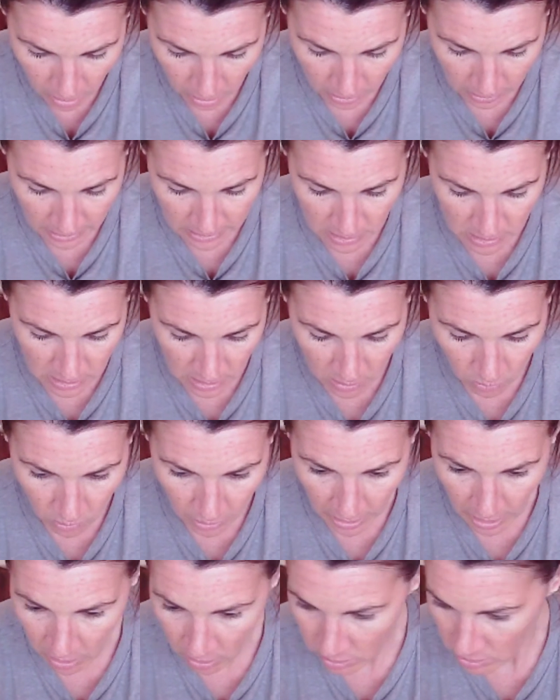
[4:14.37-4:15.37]
Let's see
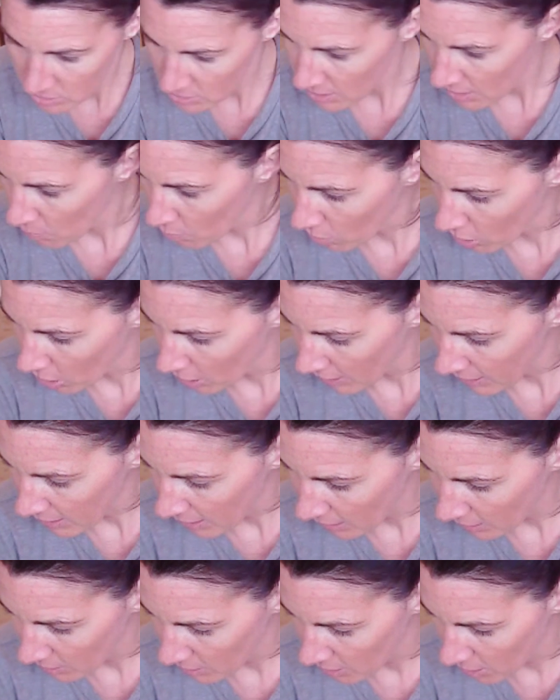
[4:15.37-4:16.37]
what else that we're going to
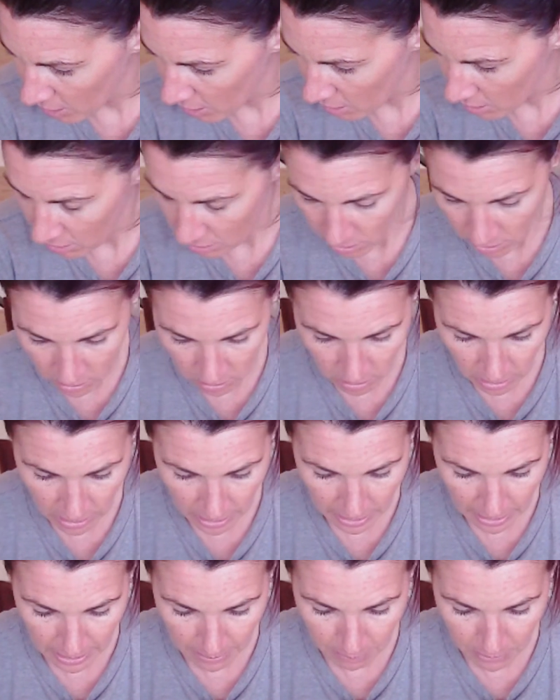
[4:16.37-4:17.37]
get here.
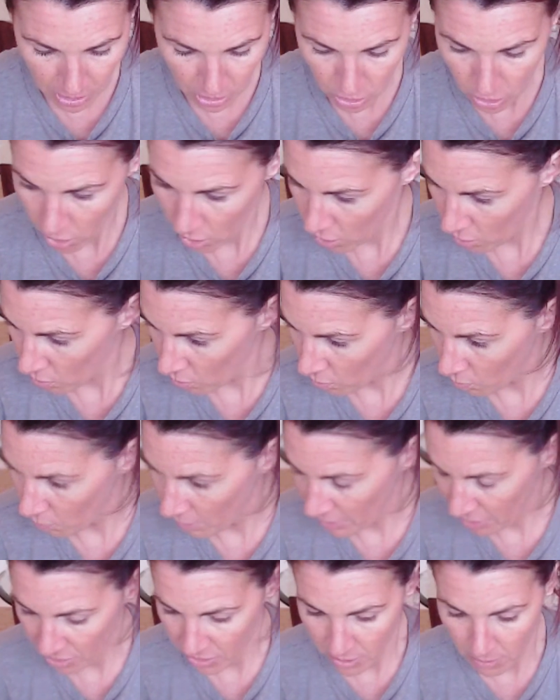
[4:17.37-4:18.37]
And I'm going to go
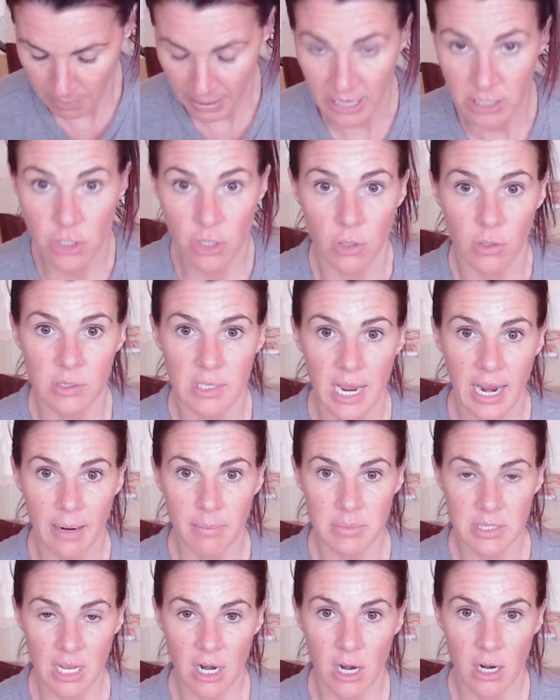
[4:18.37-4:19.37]
with the Magical
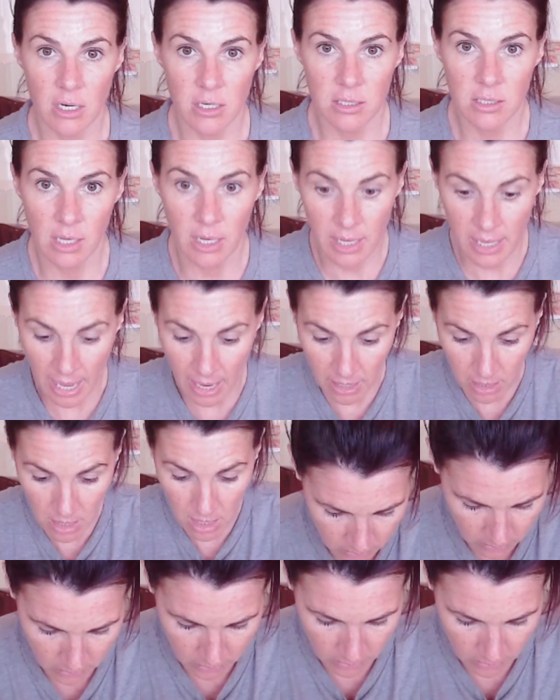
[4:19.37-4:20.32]
Times cards again.